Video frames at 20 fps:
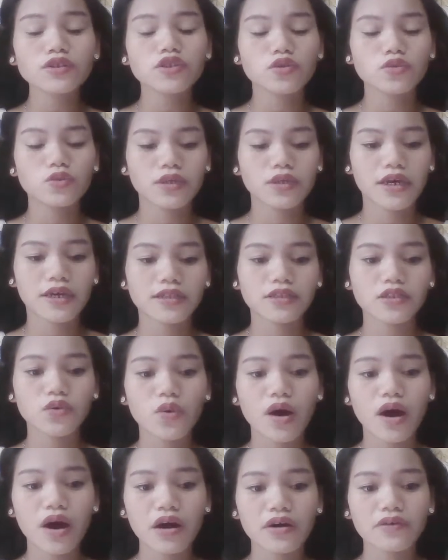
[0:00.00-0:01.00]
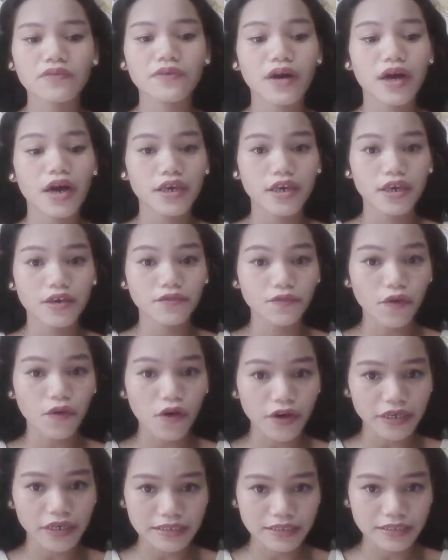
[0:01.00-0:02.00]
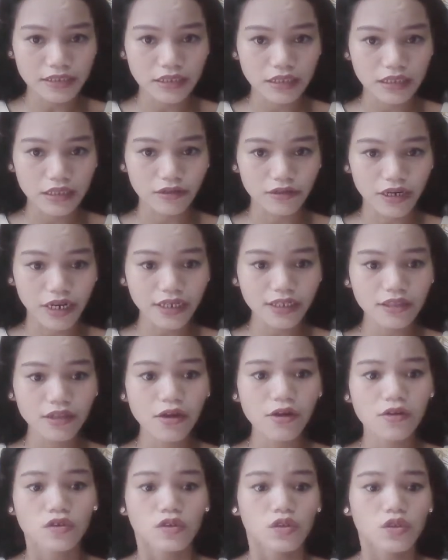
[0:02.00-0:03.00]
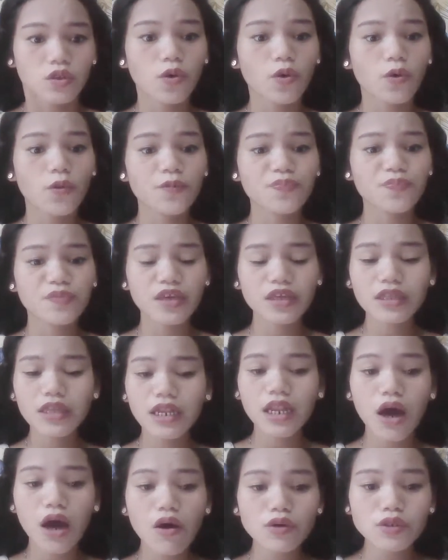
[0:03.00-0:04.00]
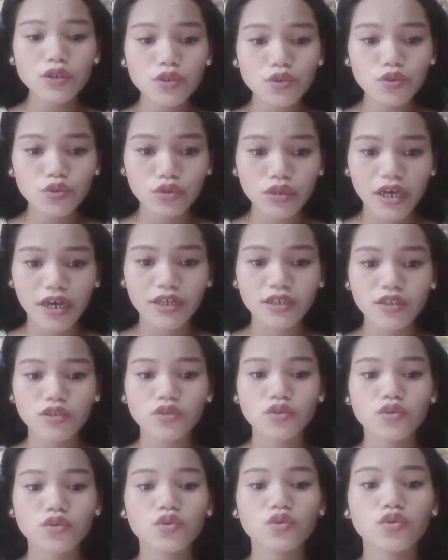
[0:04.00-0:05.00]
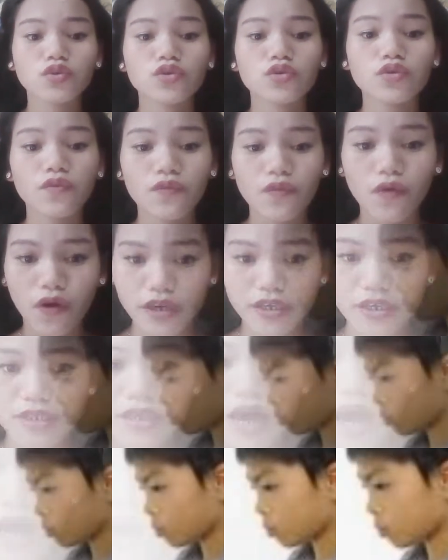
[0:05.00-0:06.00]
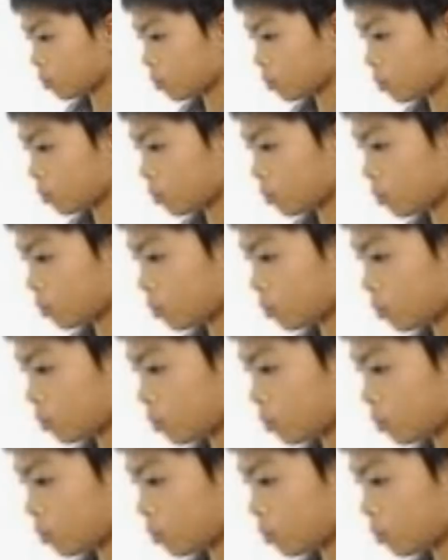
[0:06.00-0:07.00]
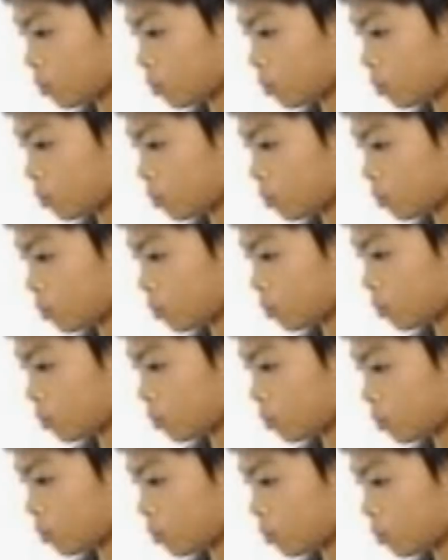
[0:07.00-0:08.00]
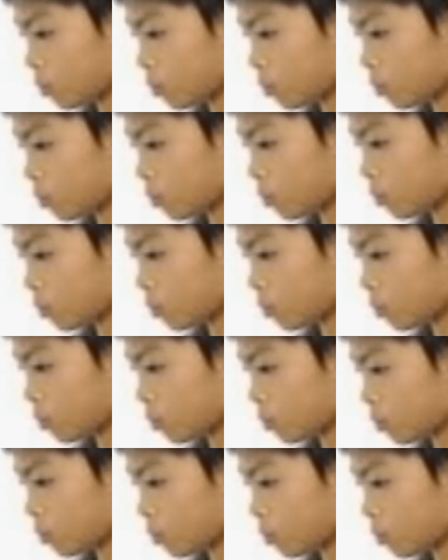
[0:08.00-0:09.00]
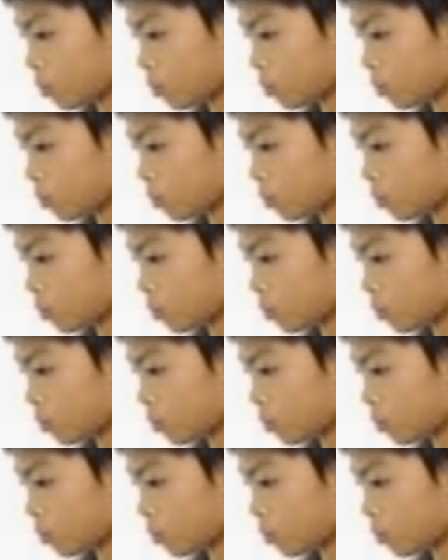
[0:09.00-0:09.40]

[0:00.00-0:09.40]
students to have a voice, right? So it allows students to voice out their opinions, and students can also